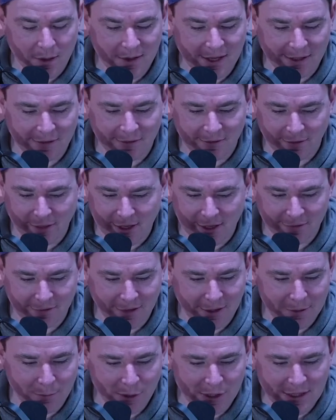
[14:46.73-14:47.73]
That's, like I
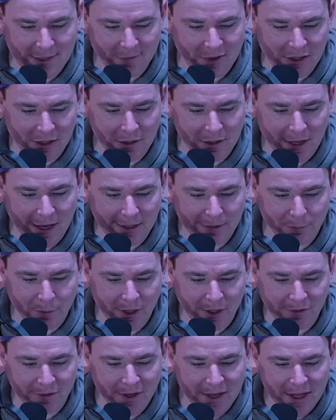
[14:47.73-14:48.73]
said, where David and Goliath
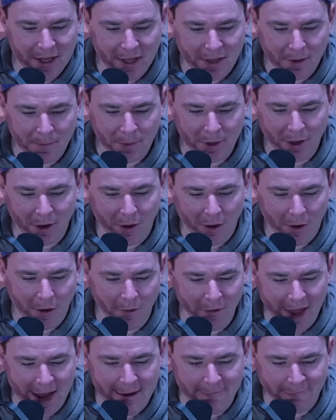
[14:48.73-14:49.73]
was. But all
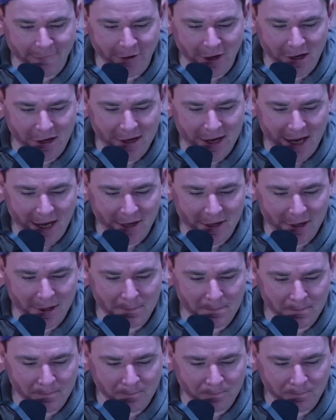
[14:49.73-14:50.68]
that fun ended,